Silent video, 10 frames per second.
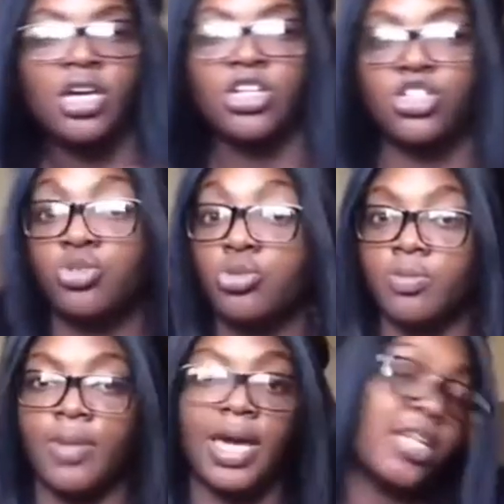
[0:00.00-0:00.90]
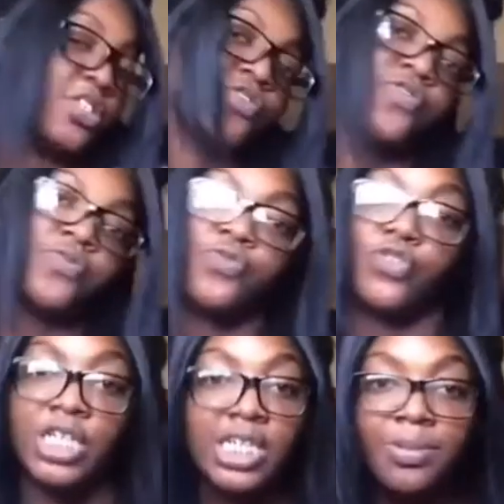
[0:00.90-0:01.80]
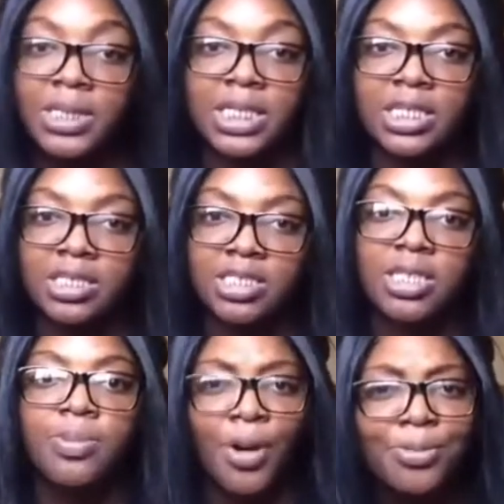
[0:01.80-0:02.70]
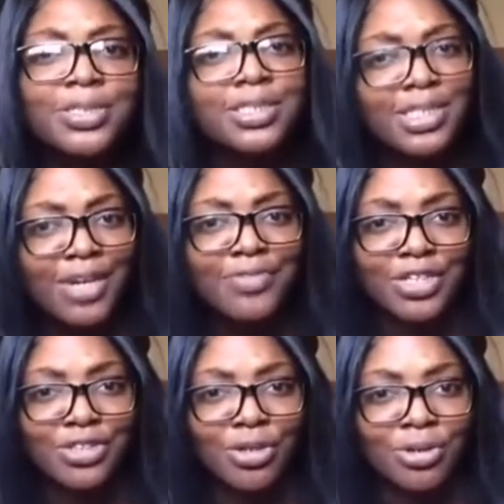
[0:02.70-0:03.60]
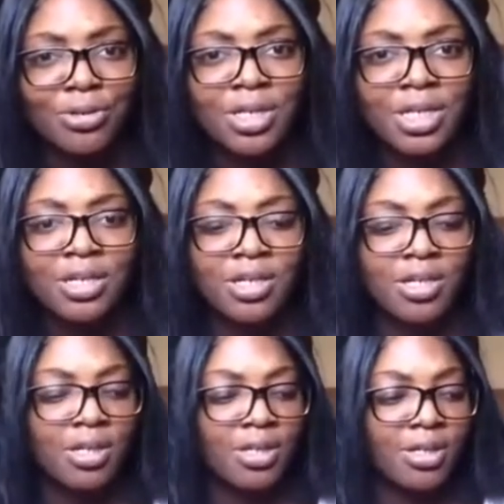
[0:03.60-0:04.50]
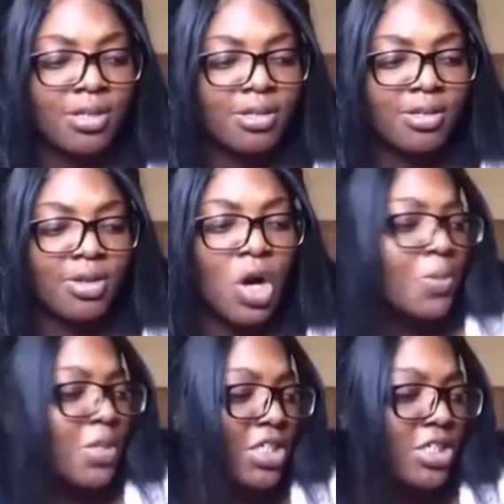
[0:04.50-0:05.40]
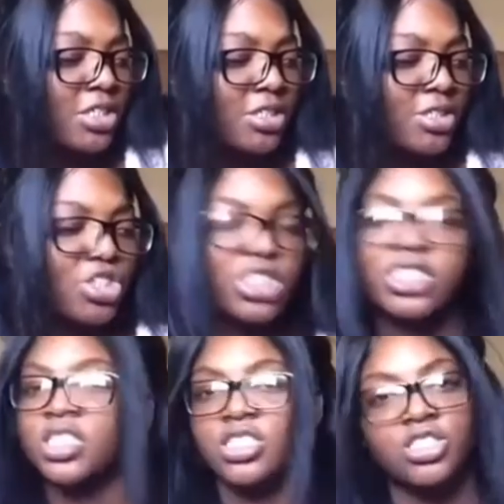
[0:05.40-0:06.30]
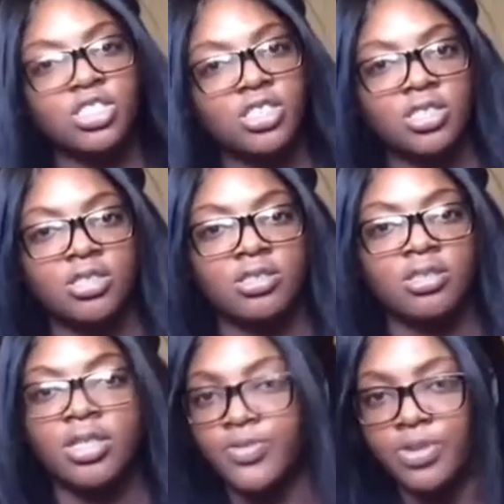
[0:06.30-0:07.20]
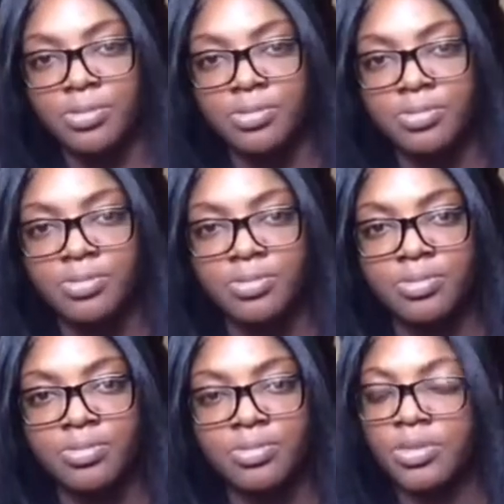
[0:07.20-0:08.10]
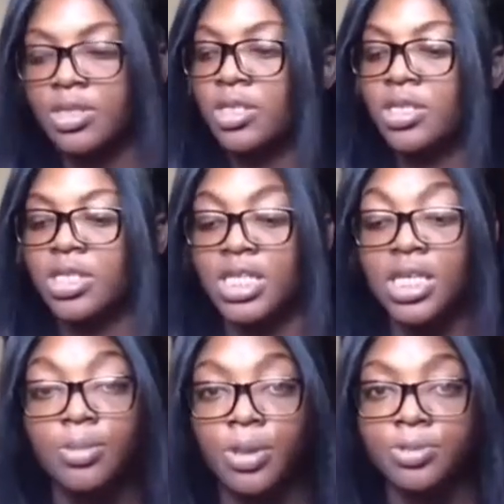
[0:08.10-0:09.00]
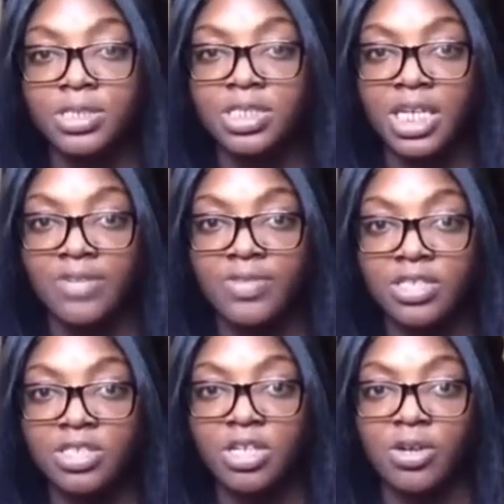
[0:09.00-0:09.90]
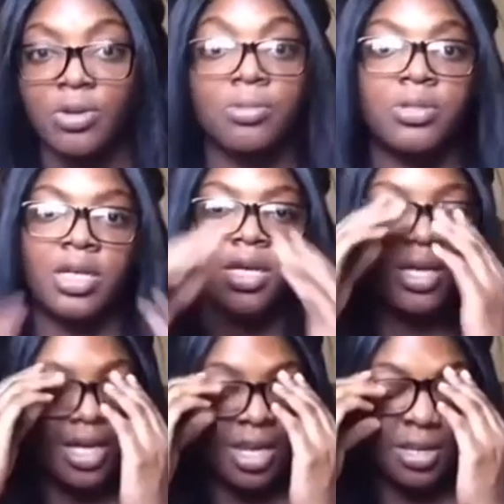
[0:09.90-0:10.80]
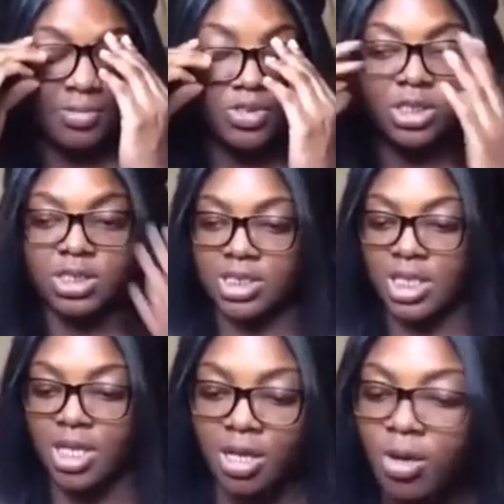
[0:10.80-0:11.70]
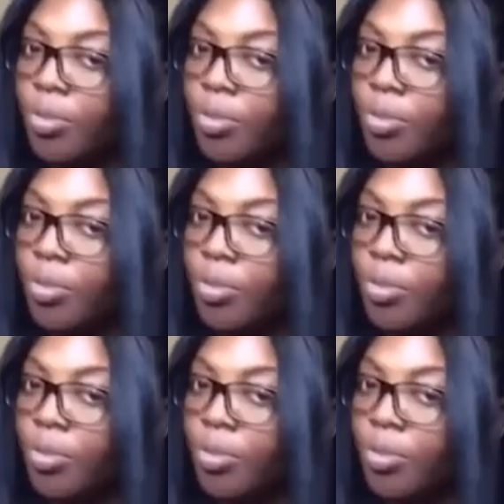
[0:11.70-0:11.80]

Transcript: she was mad as freak because he purposely gave that to her, all because she said she loved him. He purposely gave that to that girl. And I'm just like,